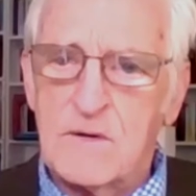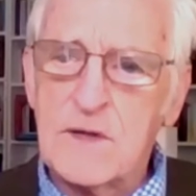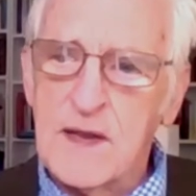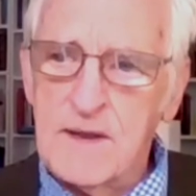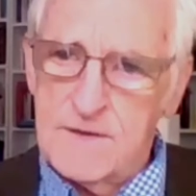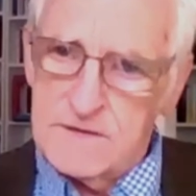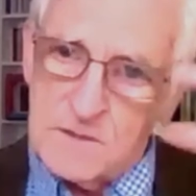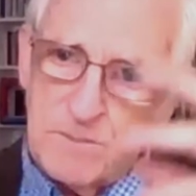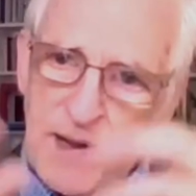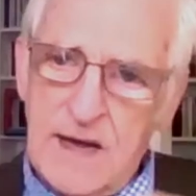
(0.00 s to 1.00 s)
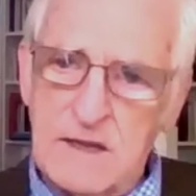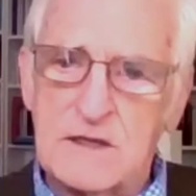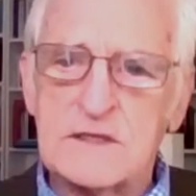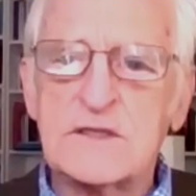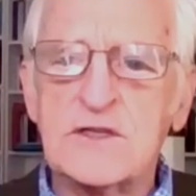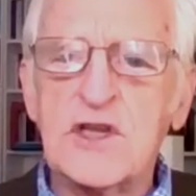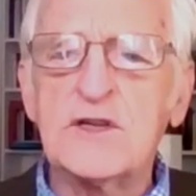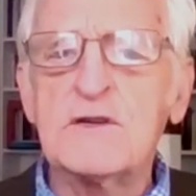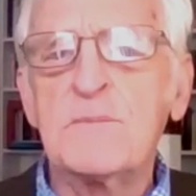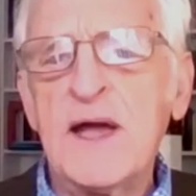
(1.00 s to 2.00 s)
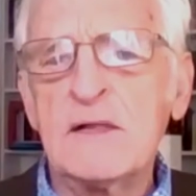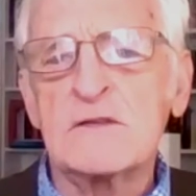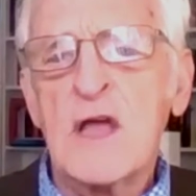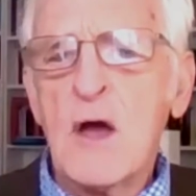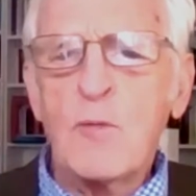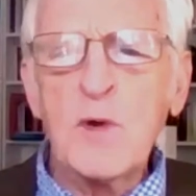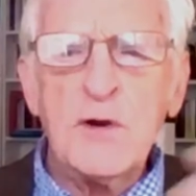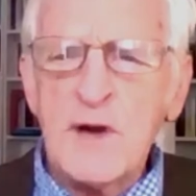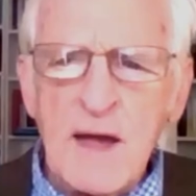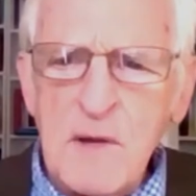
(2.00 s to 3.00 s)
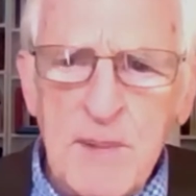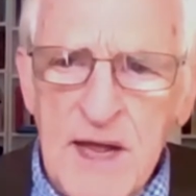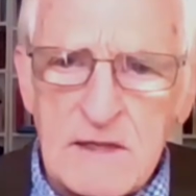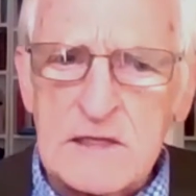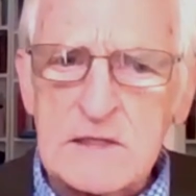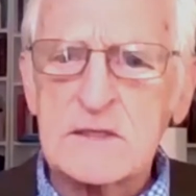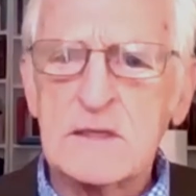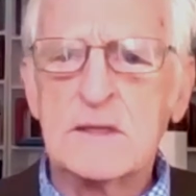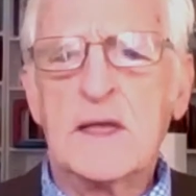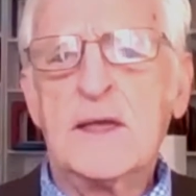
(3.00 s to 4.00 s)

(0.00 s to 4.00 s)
Okay, there's a balance, a gender balance. We don't have a balance.